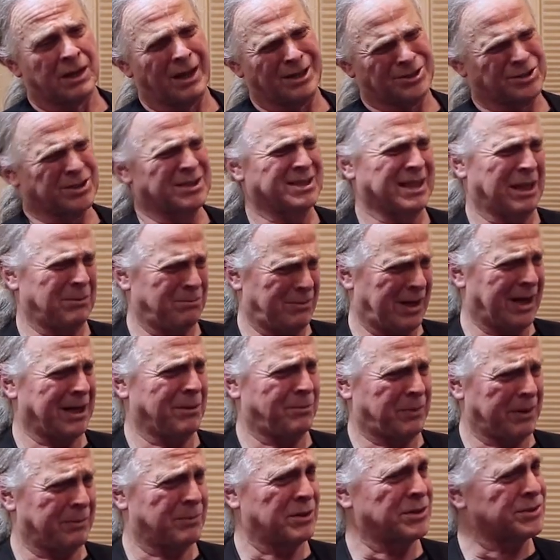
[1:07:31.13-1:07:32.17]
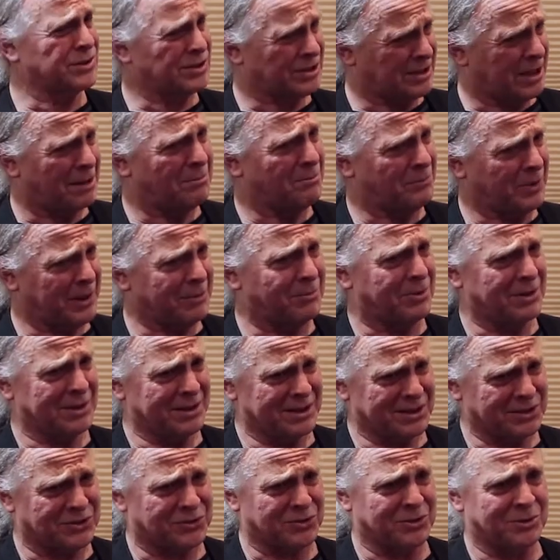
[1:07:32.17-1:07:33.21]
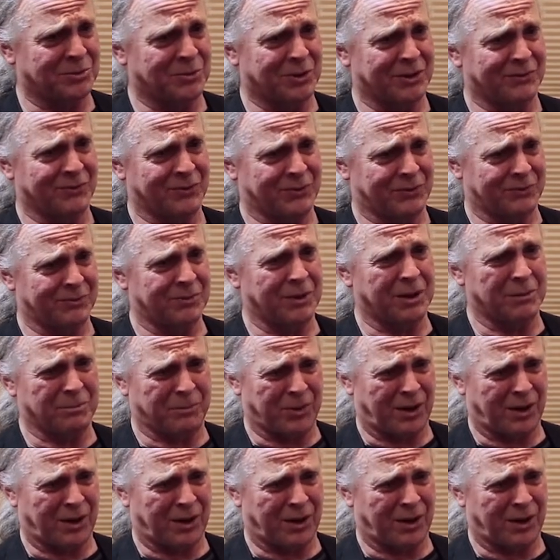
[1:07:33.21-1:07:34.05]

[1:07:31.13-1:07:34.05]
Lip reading: I shouldn't say many people, some people in this room were a